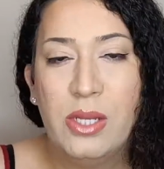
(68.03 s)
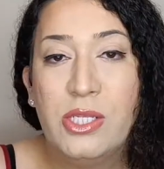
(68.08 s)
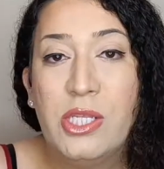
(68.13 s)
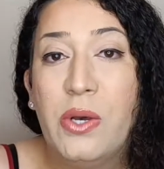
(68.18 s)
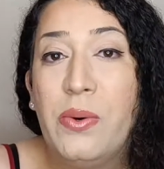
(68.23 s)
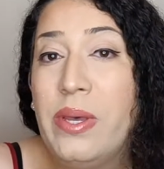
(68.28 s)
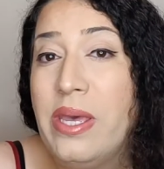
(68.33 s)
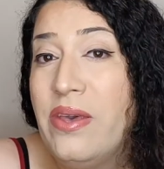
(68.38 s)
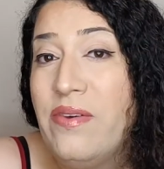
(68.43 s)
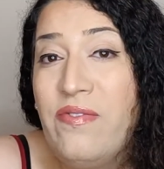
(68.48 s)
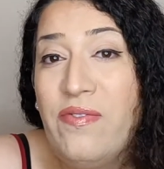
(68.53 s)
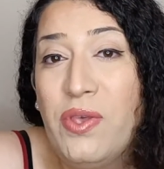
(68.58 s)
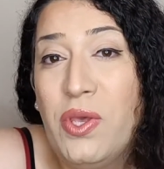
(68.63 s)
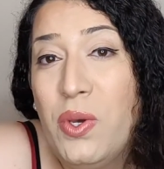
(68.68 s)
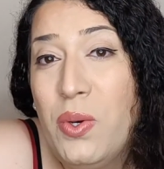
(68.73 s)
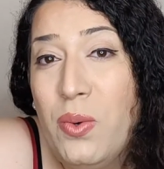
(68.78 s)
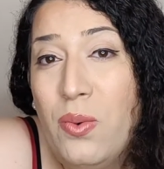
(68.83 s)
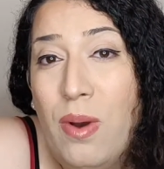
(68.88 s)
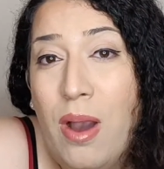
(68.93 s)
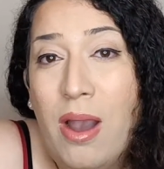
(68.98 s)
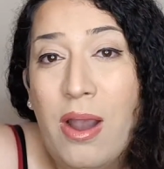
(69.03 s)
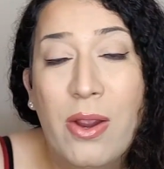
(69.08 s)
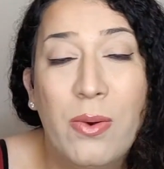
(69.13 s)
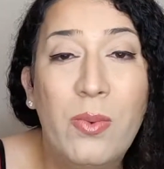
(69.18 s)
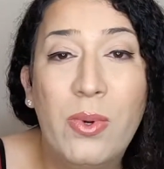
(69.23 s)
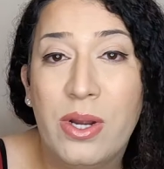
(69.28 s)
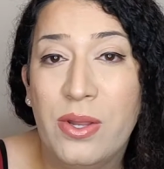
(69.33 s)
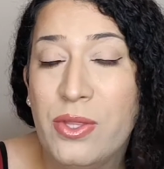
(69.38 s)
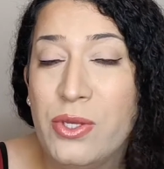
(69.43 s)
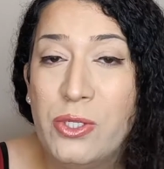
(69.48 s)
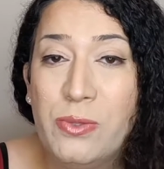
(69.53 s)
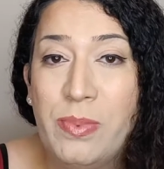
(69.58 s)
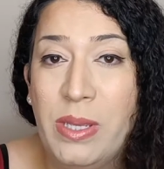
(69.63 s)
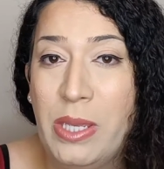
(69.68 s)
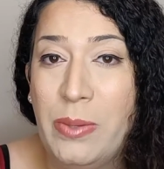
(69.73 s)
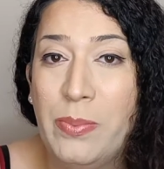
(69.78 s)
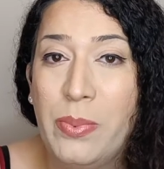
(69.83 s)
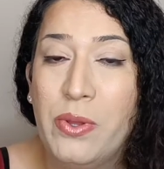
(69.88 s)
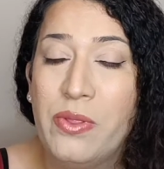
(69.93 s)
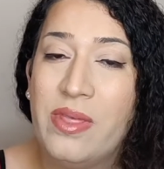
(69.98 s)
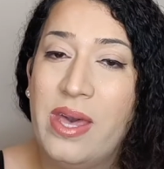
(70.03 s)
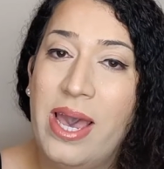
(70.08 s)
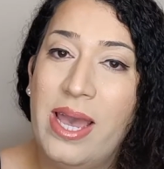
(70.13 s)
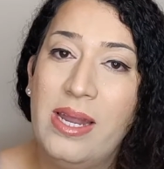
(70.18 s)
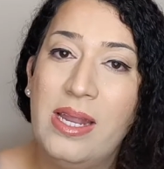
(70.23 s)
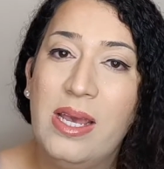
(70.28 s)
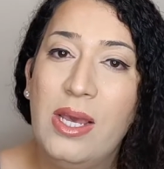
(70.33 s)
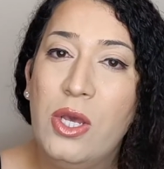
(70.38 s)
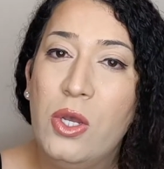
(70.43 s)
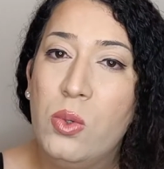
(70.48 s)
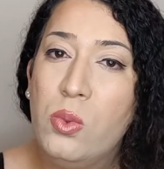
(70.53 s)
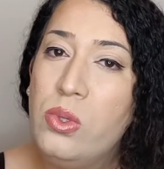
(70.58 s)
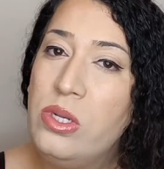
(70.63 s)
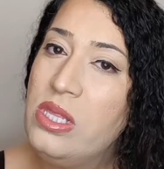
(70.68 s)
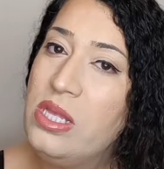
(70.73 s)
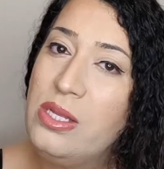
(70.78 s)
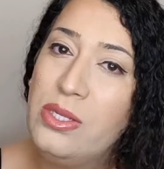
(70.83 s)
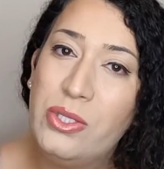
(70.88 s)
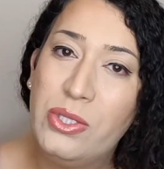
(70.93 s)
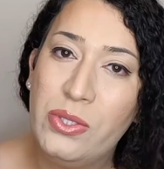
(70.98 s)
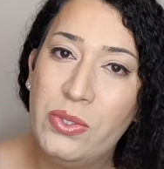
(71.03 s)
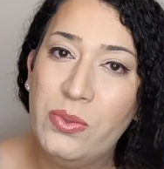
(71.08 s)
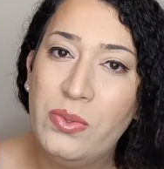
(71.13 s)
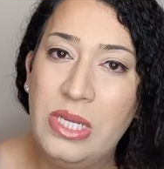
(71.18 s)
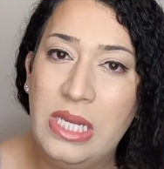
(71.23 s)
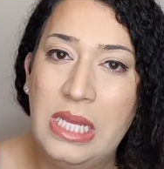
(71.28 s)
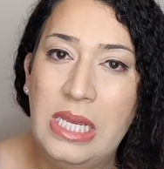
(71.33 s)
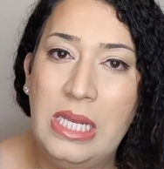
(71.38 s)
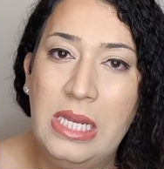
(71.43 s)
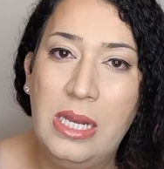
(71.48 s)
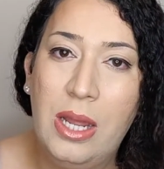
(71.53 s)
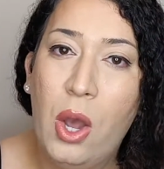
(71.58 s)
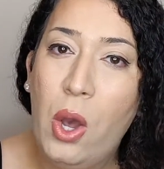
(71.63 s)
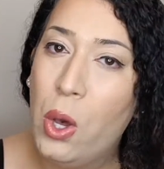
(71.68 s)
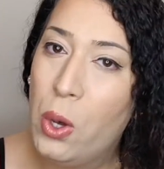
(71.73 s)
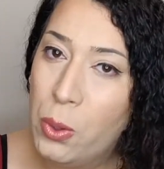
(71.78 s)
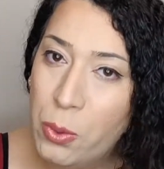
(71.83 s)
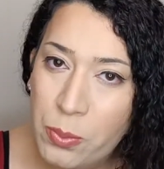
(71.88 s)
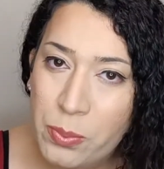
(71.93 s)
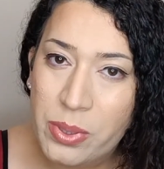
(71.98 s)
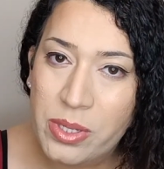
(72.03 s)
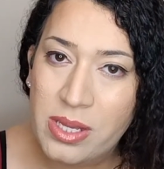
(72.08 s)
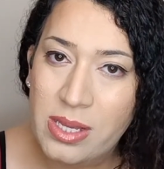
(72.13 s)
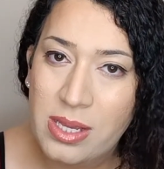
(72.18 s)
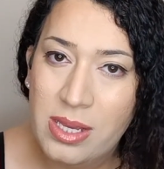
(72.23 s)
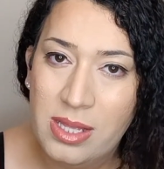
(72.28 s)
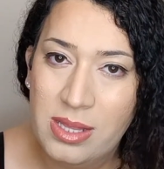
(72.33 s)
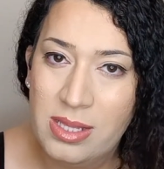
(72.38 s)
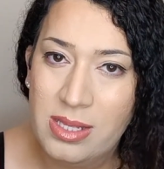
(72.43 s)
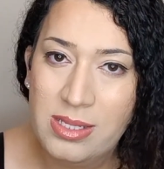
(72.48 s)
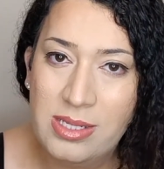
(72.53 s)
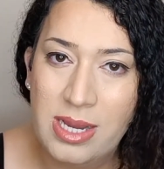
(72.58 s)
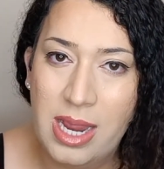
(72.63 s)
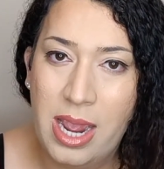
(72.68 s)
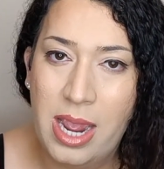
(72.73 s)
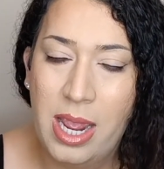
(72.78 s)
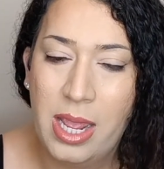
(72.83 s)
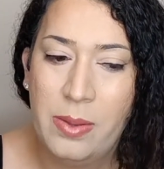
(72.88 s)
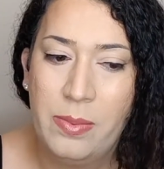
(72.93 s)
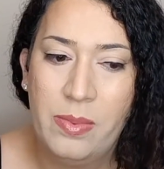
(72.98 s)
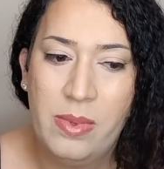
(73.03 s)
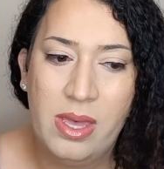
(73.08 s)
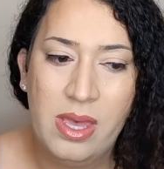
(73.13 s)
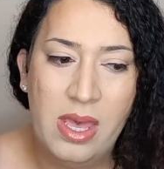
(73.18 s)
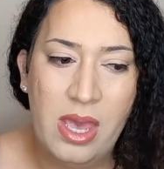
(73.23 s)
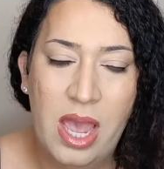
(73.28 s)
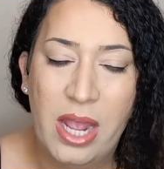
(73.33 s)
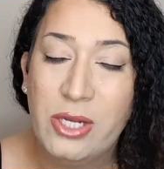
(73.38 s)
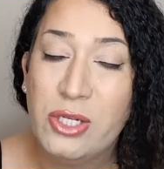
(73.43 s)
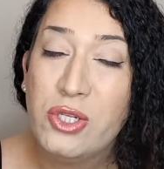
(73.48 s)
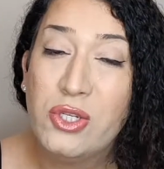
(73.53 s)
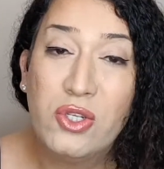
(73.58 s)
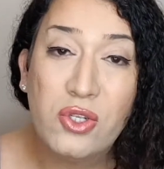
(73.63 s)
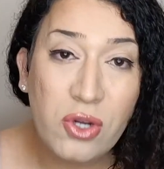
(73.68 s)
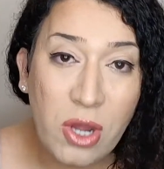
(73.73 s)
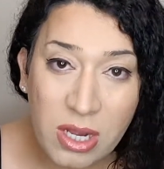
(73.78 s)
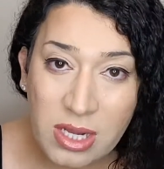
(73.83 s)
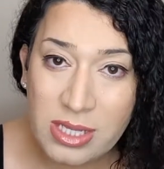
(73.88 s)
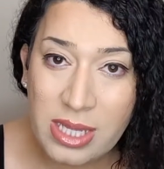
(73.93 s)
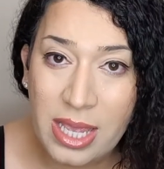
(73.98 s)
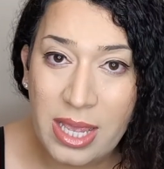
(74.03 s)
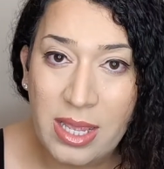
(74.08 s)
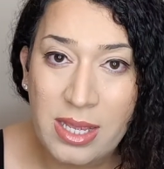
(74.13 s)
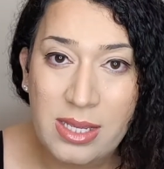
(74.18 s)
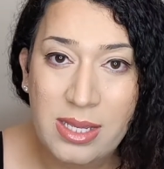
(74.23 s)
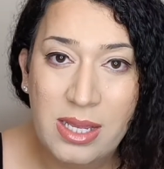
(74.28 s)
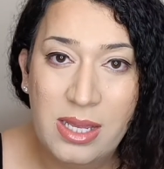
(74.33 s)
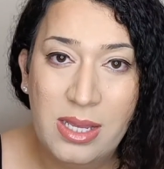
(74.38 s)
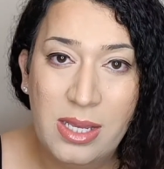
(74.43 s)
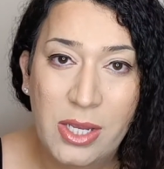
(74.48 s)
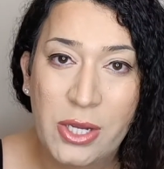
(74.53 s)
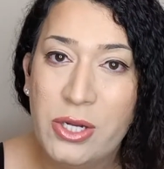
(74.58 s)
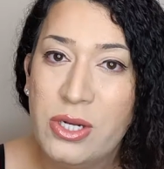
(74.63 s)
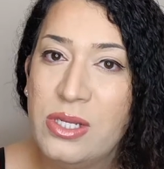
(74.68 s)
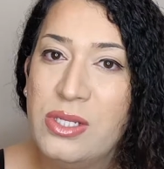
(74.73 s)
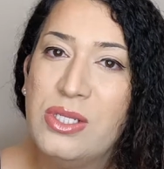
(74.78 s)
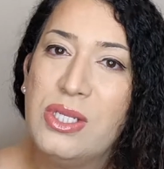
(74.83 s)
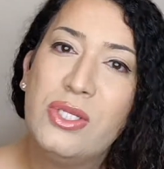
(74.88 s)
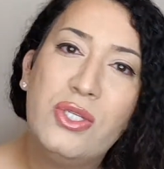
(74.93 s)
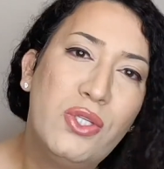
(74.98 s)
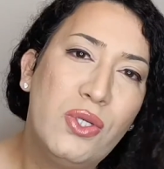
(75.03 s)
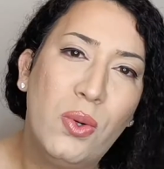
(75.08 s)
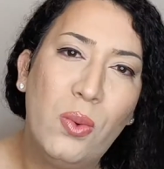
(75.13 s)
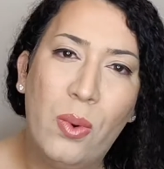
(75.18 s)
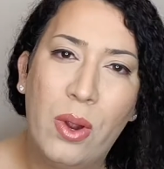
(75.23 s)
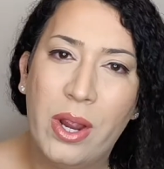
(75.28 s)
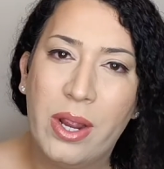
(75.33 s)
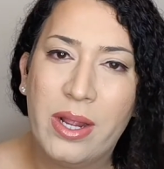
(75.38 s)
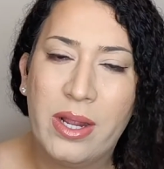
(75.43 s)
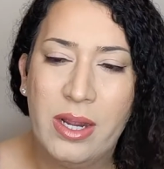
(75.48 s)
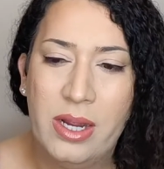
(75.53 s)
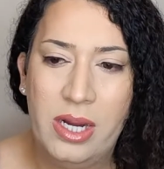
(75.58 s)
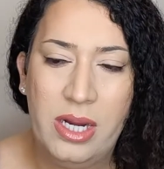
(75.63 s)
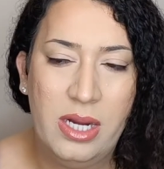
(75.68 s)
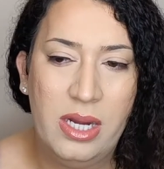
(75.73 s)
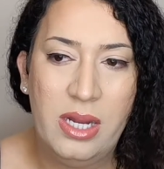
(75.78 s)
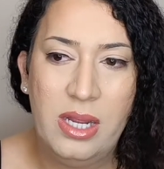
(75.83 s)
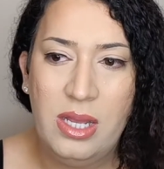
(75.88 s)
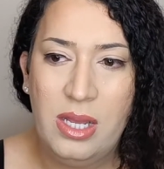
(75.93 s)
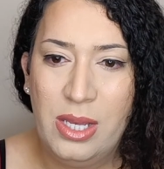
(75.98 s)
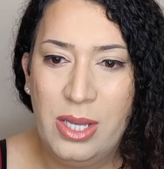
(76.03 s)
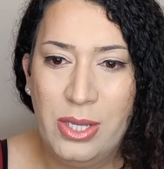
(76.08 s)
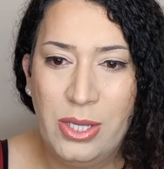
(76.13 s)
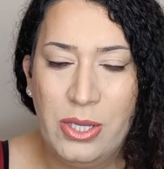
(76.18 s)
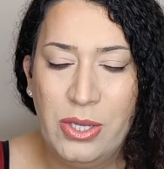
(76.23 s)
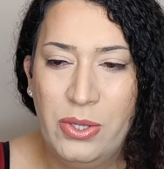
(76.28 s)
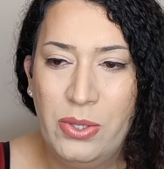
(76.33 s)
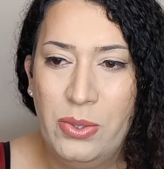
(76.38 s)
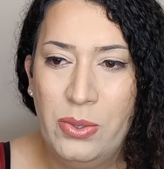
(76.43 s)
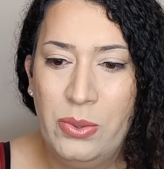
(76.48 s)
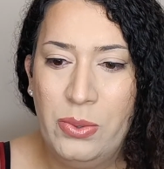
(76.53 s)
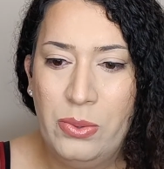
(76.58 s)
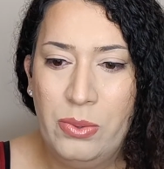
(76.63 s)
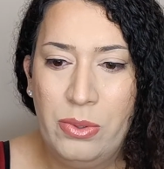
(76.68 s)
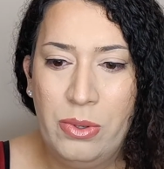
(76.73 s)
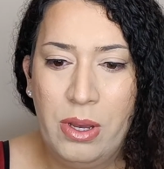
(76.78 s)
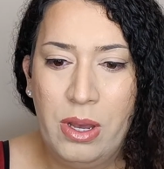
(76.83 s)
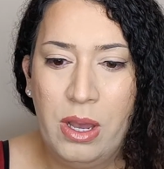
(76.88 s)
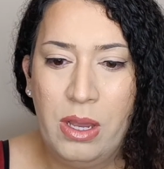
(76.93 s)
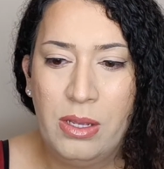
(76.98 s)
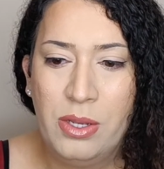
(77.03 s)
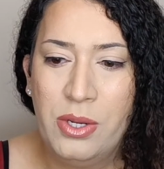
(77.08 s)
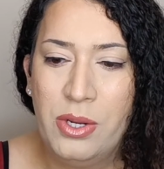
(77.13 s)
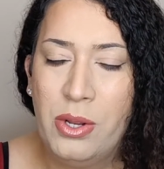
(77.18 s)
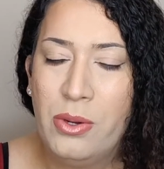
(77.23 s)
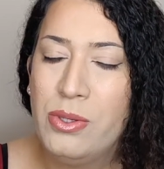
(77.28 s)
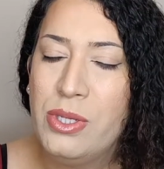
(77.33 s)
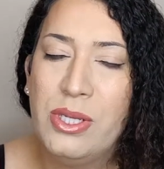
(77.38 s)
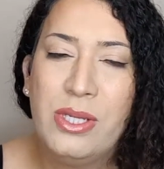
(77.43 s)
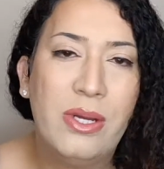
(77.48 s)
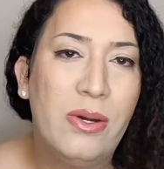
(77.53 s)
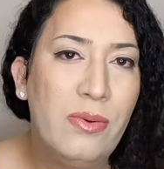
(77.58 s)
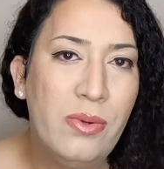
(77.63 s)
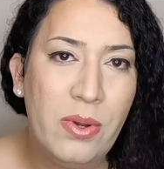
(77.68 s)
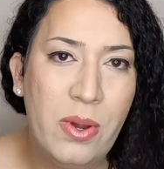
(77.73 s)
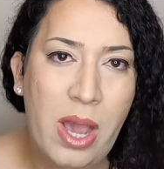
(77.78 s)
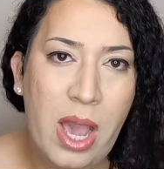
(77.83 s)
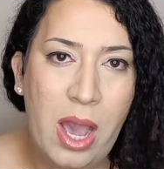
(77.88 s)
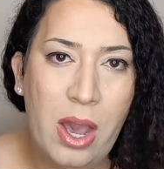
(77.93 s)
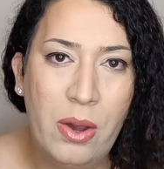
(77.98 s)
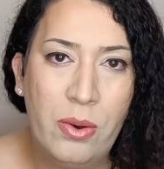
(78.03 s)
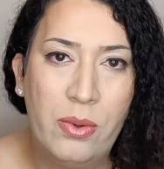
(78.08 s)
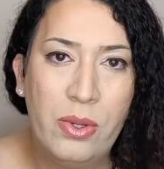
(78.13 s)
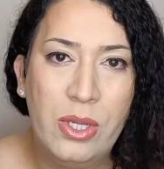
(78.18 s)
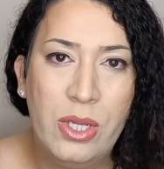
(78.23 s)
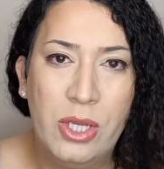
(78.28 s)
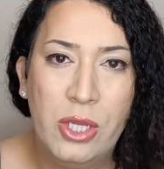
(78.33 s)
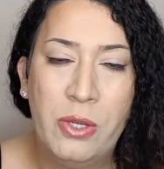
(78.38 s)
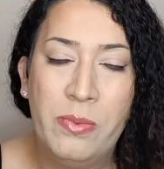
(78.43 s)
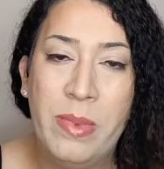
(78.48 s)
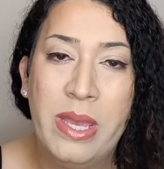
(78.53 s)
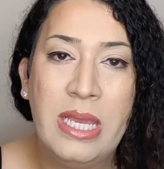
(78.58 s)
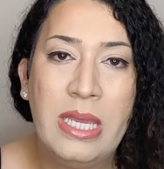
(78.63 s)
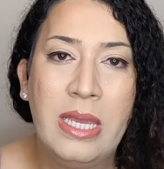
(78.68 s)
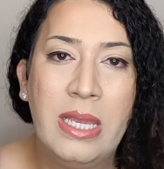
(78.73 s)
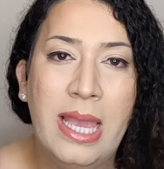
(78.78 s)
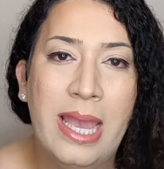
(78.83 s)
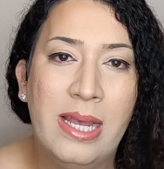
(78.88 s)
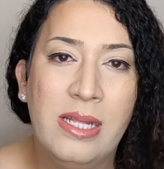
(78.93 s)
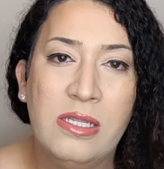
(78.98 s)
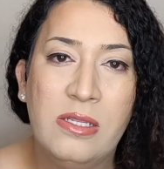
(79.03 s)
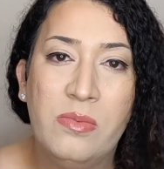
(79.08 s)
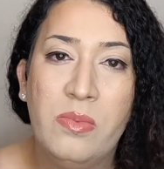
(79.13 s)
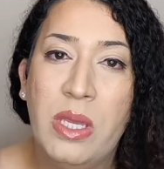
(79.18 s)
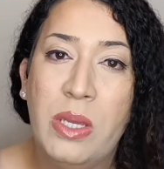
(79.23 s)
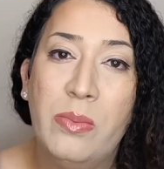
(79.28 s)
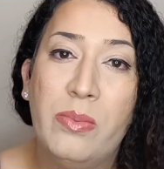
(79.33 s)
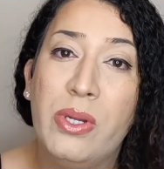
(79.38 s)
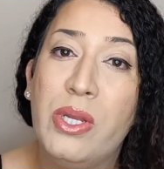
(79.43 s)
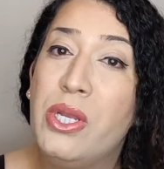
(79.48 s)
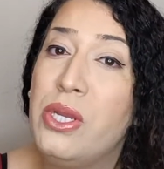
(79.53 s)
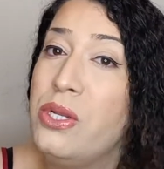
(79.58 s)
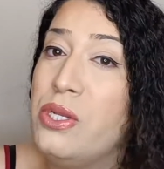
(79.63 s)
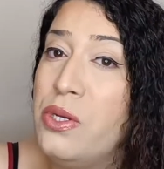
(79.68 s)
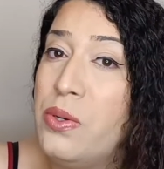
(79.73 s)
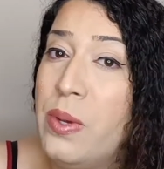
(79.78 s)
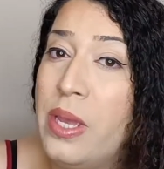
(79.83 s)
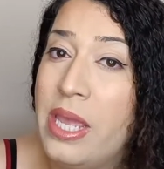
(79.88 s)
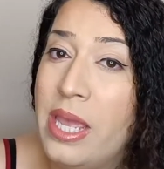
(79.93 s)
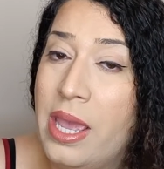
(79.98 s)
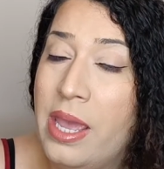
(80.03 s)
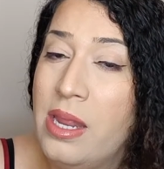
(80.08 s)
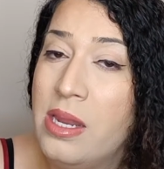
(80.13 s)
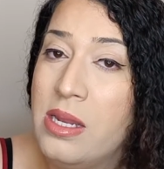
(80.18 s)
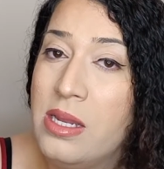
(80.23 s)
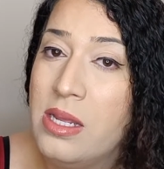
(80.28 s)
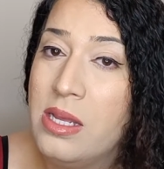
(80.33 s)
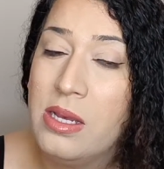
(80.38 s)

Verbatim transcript: So if you are one of those people that really do need hope in this time, and you're struggling, you're an essential worker, you you know you don't know how you're making ends meet, but you're doing it.